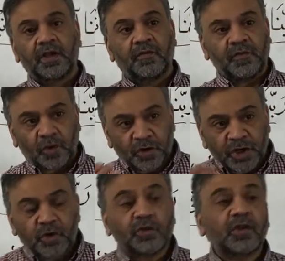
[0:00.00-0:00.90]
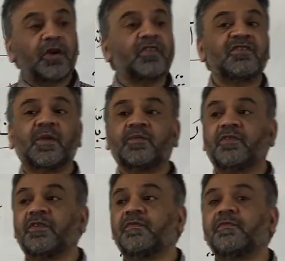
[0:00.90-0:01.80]
We already know the
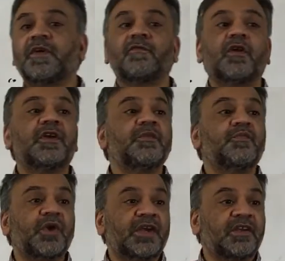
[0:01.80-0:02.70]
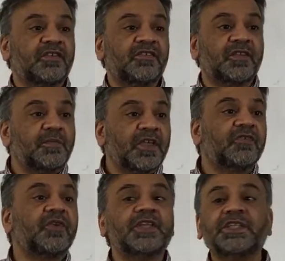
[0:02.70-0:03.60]
concepts. We have already practiced the
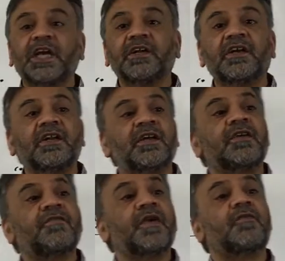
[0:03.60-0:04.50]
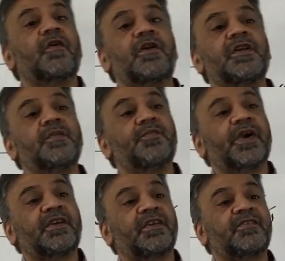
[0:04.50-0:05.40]
masculine gender. We have already
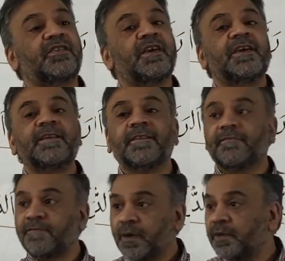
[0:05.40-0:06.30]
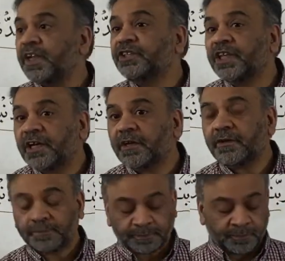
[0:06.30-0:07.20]
practiced the feminine gender.
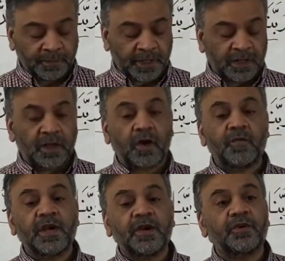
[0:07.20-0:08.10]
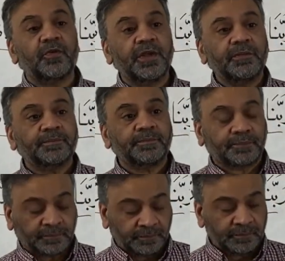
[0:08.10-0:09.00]
Now, we are doing
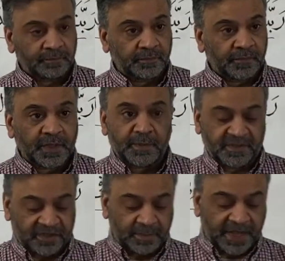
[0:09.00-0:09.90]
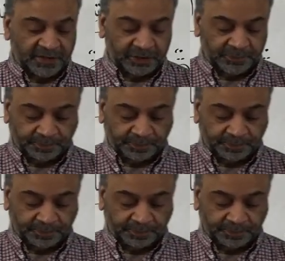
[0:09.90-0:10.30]
the mix and match.